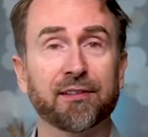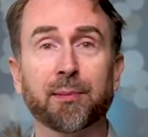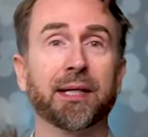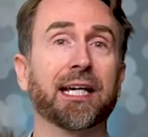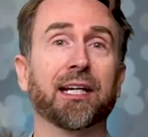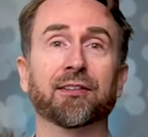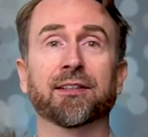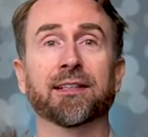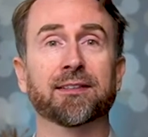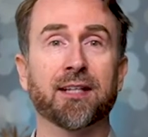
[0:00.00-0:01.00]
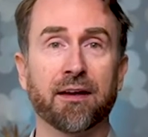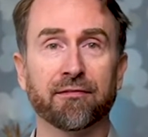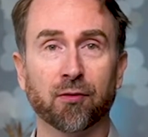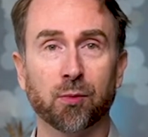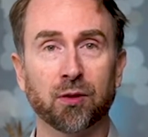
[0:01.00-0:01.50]
communication is
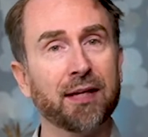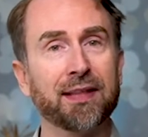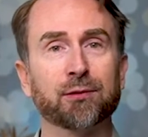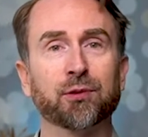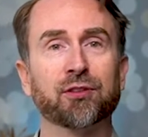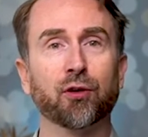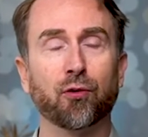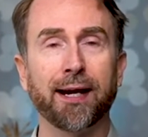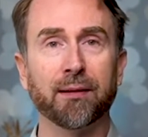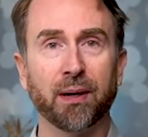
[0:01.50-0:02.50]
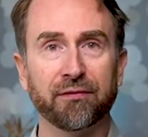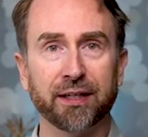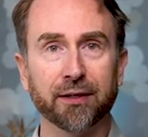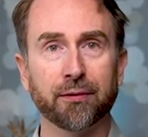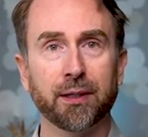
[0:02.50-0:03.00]
nonverbal, and that's what's so great about
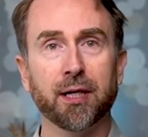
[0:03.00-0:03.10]
video.